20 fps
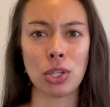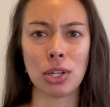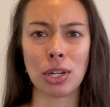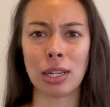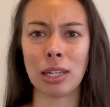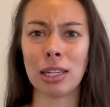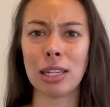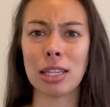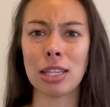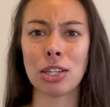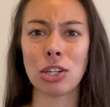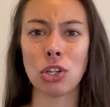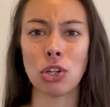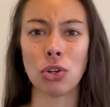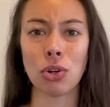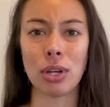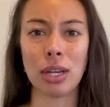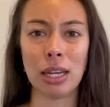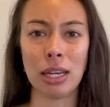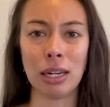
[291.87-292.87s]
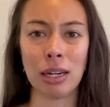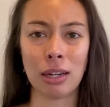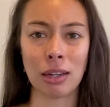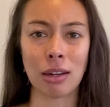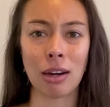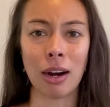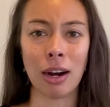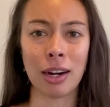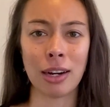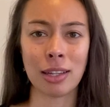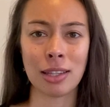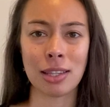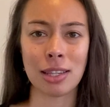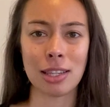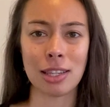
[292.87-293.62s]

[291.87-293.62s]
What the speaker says: You can listen to your inner guidance